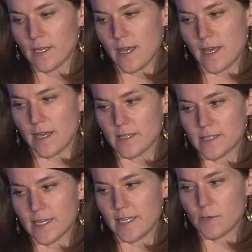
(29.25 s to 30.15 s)
the
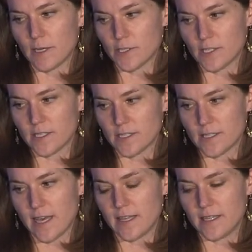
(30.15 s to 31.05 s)
study questions
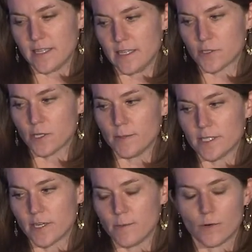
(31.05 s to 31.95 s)
that the
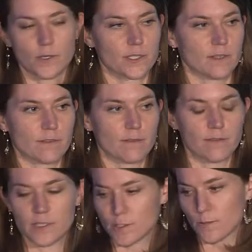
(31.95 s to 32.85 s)
tributary portion of the
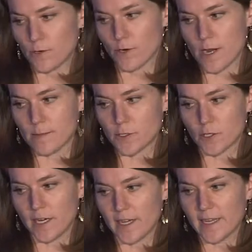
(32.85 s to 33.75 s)
fish program is
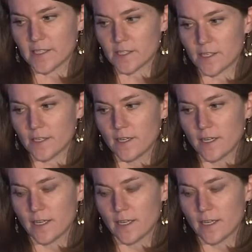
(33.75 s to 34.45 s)
trying to answer,